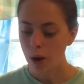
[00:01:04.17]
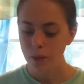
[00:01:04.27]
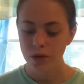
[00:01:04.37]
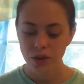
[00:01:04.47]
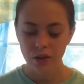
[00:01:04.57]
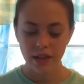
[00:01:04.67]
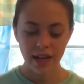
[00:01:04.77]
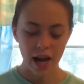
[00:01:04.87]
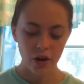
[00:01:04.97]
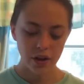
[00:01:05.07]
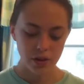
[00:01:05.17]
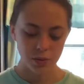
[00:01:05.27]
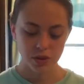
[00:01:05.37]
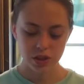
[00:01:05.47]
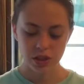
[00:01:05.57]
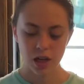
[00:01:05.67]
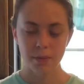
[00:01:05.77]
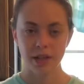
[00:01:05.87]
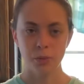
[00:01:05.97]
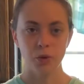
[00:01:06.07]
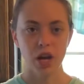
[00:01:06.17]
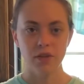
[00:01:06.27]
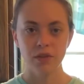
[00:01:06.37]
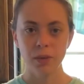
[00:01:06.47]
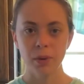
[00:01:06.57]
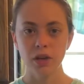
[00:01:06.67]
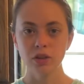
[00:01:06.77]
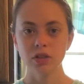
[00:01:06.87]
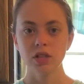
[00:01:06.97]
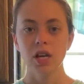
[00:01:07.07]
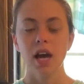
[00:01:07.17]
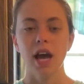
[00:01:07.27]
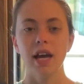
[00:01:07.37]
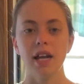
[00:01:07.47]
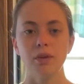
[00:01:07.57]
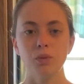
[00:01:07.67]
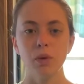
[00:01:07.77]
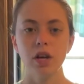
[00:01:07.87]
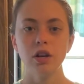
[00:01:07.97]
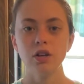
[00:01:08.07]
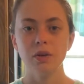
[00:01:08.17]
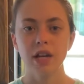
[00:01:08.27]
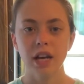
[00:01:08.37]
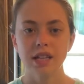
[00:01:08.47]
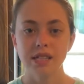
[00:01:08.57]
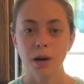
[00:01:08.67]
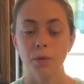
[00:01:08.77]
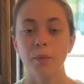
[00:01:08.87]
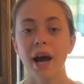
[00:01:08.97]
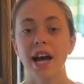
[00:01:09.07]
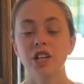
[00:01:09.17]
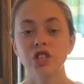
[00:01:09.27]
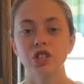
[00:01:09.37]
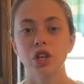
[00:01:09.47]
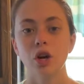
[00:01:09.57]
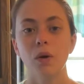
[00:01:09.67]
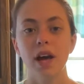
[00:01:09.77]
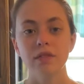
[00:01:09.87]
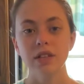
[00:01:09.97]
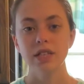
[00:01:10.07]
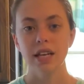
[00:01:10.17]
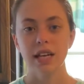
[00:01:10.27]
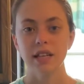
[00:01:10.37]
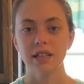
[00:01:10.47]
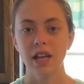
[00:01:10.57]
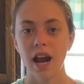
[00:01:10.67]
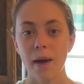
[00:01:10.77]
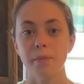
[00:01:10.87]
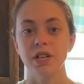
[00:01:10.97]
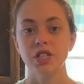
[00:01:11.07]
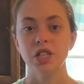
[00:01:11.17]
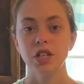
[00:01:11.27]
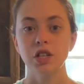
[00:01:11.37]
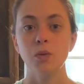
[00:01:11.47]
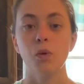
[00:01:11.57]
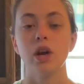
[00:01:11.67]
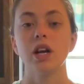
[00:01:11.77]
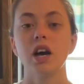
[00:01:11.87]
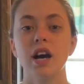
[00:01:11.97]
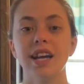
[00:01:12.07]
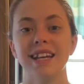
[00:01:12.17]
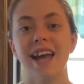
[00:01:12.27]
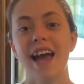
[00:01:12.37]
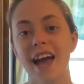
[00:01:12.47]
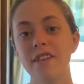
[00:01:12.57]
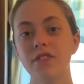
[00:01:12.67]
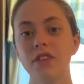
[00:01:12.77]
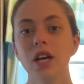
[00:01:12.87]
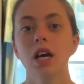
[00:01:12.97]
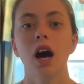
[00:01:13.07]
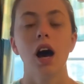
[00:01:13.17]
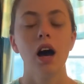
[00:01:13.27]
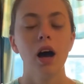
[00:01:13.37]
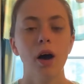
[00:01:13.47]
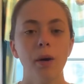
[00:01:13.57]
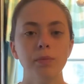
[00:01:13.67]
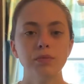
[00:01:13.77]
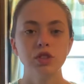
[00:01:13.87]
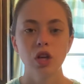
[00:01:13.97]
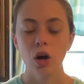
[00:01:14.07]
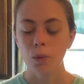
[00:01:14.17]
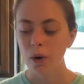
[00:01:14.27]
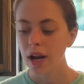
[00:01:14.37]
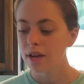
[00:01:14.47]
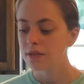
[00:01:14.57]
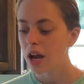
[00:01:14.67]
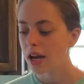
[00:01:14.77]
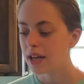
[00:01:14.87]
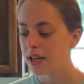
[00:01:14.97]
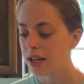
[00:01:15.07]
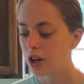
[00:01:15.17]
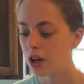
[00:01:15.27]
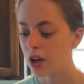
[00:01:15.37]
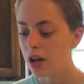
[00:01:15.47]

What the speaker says: we're doing now is we're just going to make the brine for the pickles. And we are doing a double batch, so everything that I mentioned you want to cut in half. So what I've got here